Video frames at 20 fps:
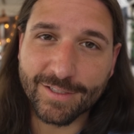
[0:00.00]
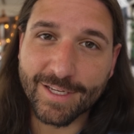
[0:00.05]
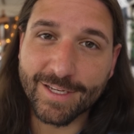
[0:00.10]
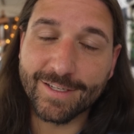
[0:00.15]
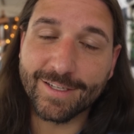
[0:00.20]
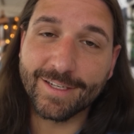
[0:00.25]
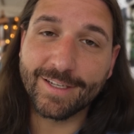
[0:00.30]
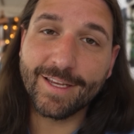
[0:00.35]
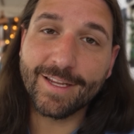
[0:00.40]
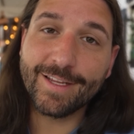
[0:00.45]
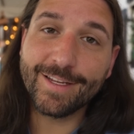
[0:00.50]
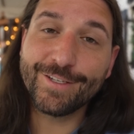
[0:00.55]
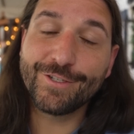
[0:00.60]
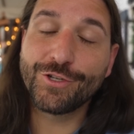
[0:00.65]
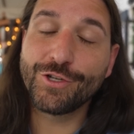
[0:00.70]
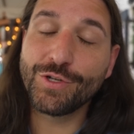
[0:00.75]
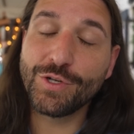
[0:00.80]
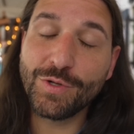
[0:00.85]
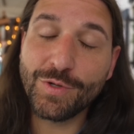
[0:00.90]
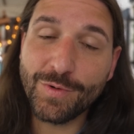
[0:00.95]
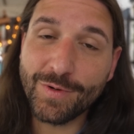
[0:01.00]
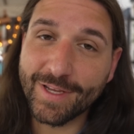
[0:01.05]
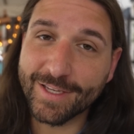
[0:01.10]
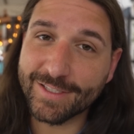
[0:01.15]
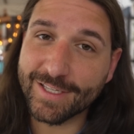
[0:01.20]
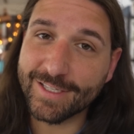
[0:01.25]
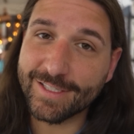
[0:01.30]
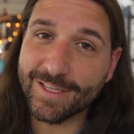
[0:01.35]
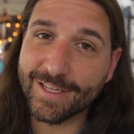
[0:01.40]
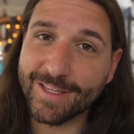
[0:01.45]
into getting 2 because
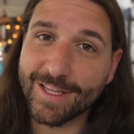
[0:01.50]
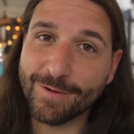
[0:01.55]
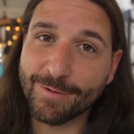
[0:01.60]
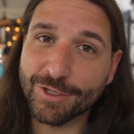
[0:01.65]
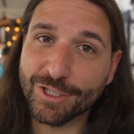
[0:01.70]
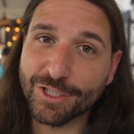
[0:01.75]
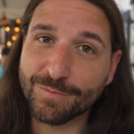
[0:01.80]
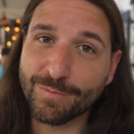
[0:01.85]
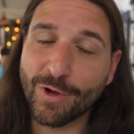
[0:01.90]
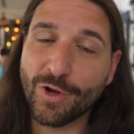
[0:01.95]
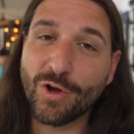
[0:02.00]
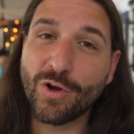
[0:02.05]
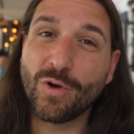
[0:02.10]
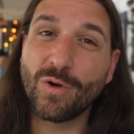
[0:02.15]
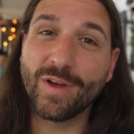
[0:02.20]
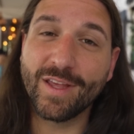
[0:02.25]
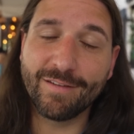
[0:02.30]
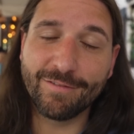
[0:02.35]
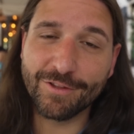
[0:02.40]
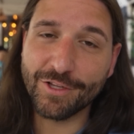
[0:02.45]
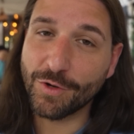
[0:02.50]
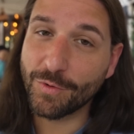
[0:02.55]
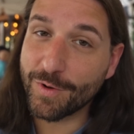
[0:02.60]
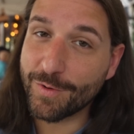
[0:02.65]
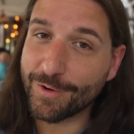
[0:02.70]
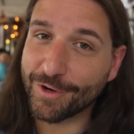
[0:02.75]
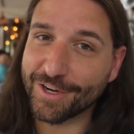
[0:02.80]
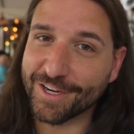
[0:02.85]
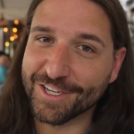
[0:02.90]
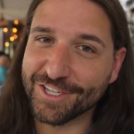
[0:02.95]
he said they were small, even though we
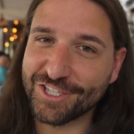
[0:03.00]
were going to